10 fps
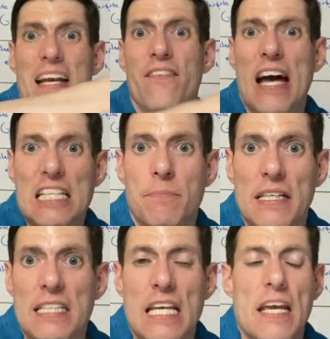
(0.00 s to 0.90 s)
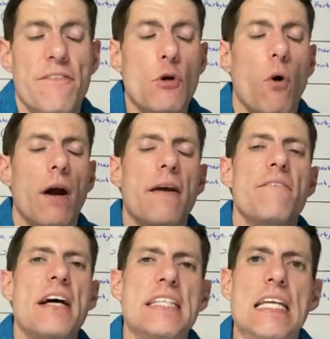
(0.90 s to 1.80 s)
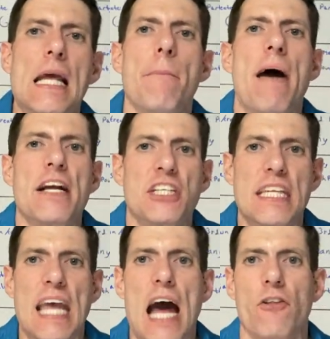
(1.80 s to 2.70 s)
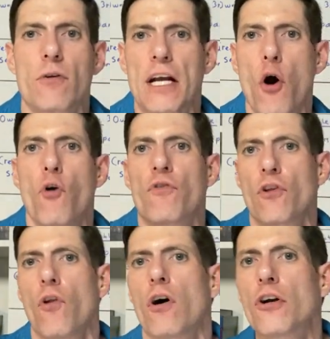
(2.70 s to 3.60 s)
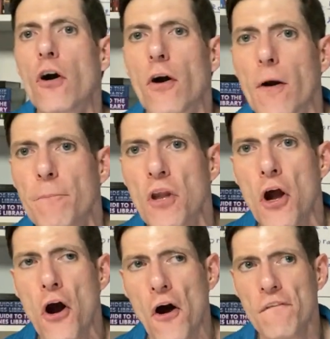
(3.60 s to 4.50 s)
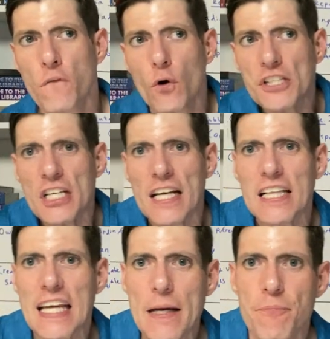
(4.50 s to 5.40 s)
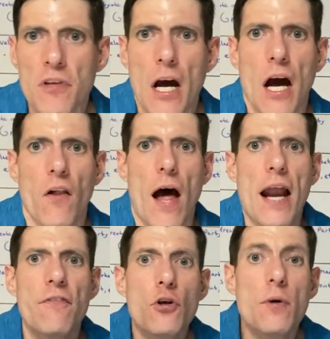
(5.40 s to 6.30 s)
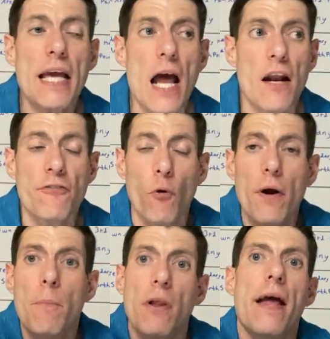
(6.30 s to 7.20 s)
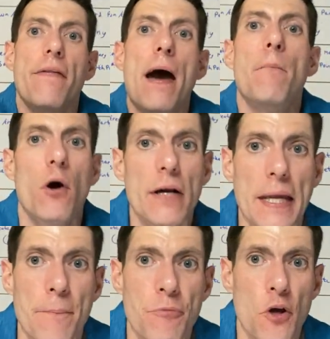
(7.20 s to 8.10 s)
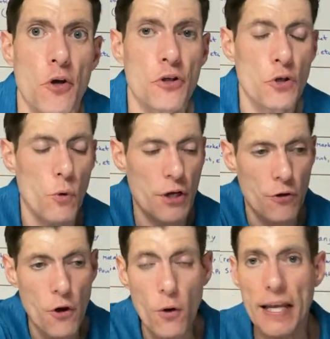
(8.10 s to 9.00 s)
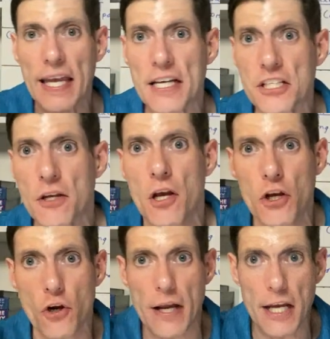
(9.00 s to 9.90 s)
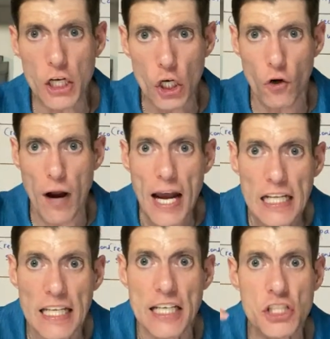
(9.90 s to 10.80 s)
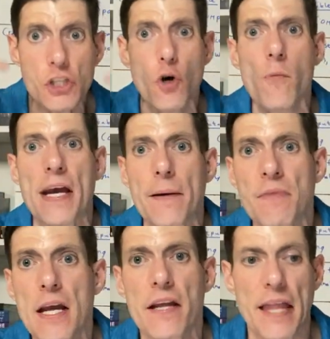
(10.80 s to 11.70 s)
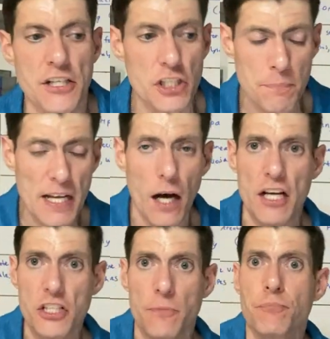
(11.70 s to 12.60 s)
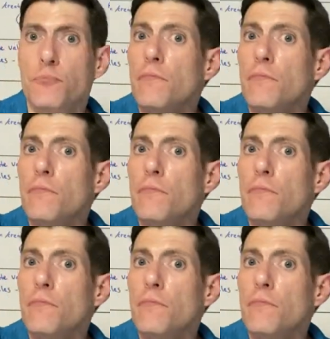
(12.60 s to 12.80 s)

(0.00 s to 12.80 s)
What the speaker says: investments if you are investing in Magic the Gathering over the long term. Unfortunately, a lot of you cannot afford to play in that market. So what you're doing is you're incorrectly assuming that just because